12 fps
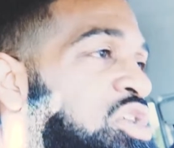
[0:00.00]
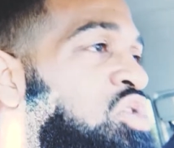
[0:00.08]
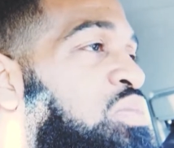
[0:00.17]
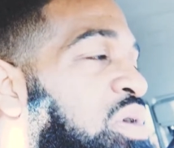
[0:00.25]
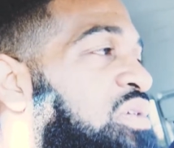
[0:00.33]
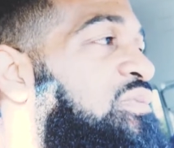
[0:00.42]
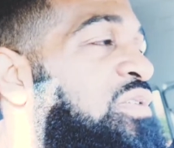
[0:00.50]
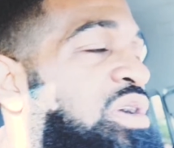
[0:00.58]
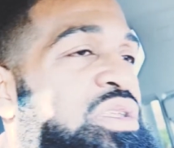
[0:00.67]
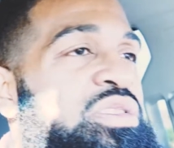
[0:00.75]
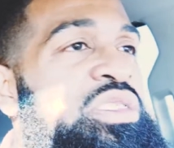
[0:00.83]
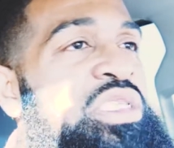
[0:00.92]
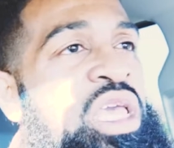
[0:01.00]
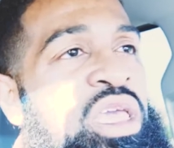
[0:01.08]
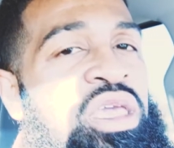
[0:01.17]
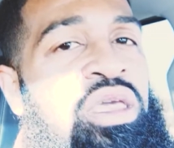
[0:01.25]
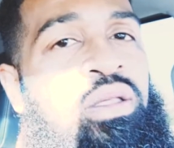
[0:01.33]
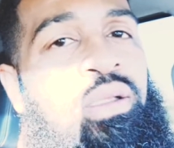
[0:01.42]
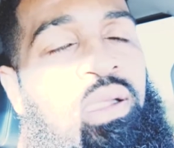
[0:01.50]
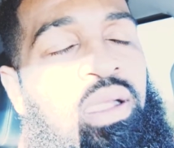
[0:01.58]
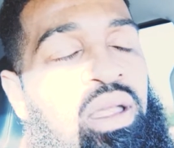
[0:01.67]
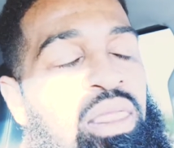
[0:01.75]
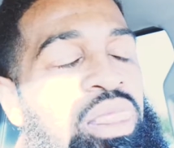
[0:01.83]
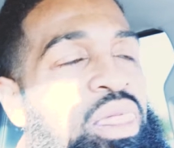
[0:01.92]
so motherfucking sad.
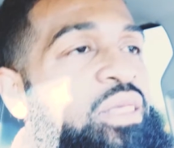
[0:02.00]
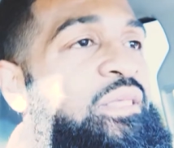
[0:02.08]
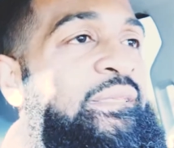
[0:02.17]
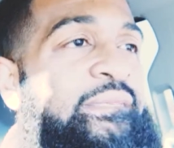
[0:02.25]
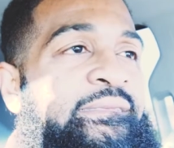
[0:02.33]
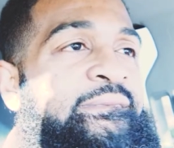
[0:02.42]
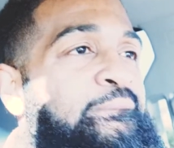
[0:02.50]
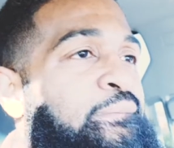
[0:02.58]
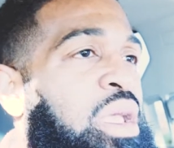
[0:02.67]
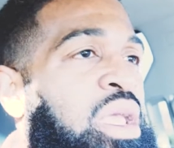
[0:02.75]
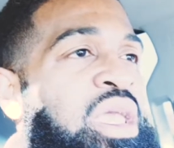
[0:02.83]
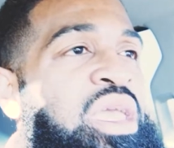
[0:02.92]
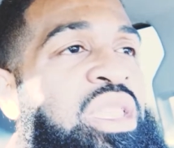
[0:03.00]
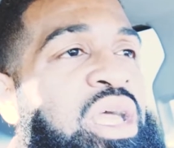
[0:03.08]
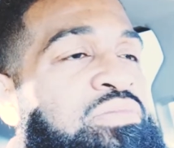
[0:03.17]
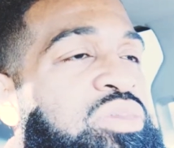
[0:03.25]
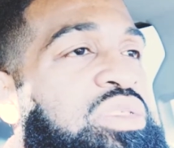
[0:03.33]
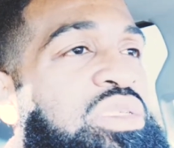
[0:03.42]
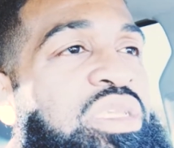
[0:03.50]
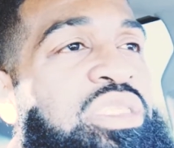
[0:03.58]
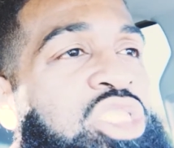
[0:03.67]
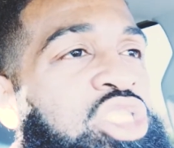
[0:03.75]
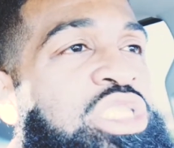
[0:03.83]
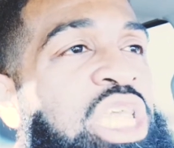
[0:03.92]
Man, I'm
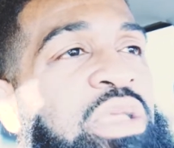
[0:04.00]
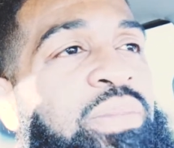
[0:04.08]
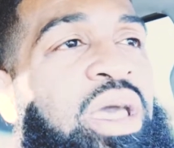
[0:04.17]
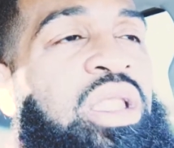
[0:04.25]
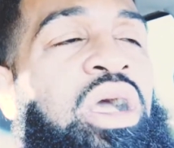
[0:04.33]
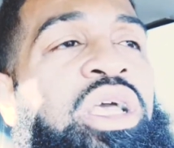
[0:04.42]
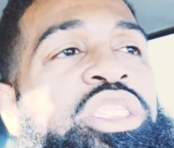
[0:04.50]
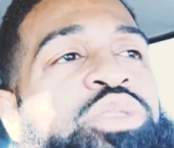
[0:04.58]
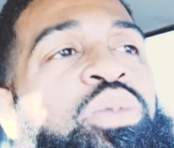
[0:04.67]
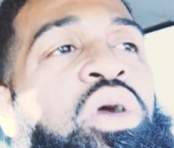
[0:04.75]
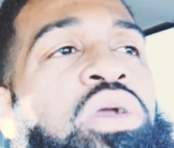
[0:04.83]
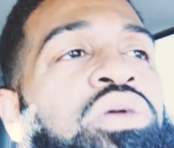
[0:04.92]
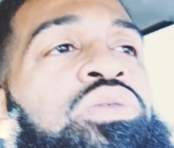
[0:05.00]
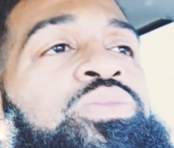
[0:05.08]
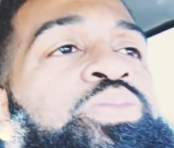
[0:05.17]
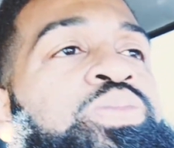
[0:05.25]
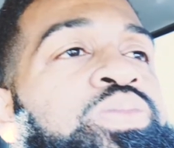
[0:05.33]
just thinking about it. And Sparkle